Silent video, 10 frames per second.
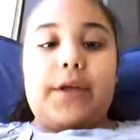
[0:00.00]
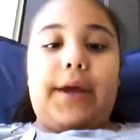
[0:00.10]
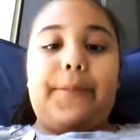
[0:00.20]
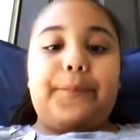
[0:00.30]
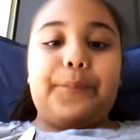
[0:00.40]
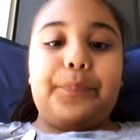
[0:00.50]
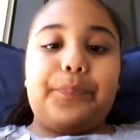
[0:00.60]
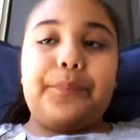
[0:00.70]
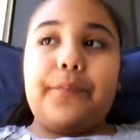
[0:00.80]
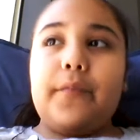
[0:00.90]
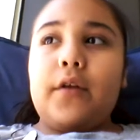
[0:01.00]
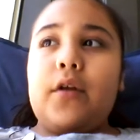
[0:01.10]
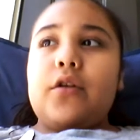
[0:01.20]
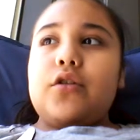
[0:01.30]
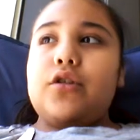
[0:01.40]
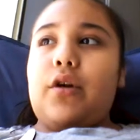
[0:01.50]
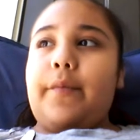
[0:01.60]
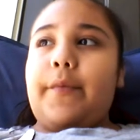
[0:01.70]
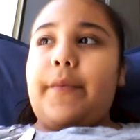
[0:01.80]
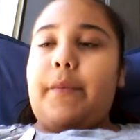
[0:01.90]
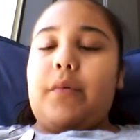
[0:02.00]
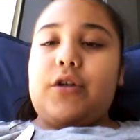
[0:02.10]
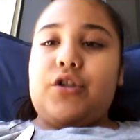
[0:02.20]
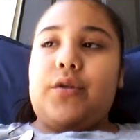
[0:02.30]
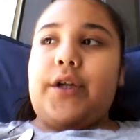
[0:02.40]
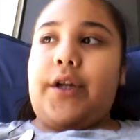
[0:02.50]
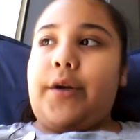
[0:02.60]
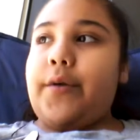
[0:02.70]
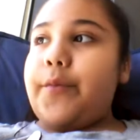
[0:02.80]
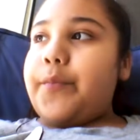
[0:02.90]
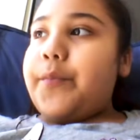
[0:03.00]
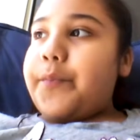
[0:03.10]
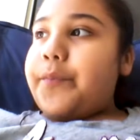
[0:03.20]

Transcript: Yeah. So I'm in my porch right now.